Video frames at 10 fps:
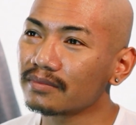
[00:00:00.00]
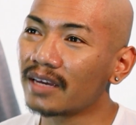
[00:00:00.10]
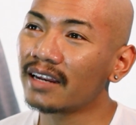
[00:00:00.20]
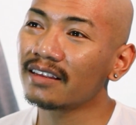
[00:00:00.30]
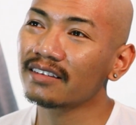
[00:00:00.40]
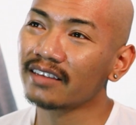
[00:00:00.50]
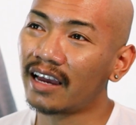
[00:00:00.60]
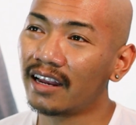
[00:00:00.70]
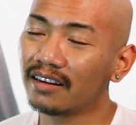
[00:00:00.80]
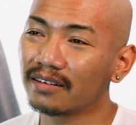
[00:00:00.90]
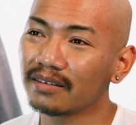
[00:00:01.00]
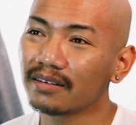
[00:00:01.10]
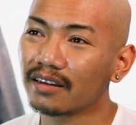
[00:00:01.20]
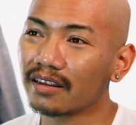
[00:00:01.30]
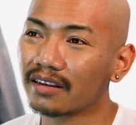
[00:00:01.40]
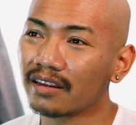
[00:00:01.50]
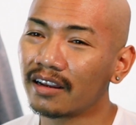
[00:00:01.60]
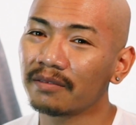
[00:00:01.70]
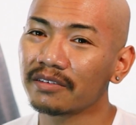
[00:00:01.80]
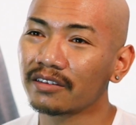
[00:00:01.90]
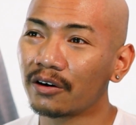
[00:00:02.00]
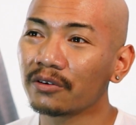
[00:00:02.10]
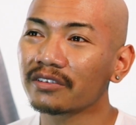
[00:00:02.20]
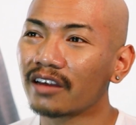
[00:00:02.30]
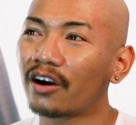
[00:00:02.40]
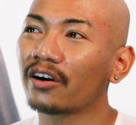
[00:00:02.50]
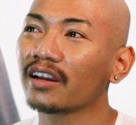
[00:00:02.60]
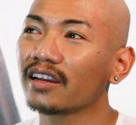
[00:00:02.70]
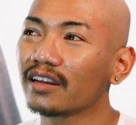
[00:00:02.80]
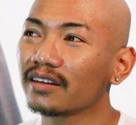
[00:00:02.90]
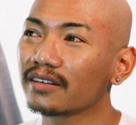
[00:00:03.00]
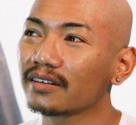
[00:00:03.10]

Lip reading: And he said, "I'm so sorry.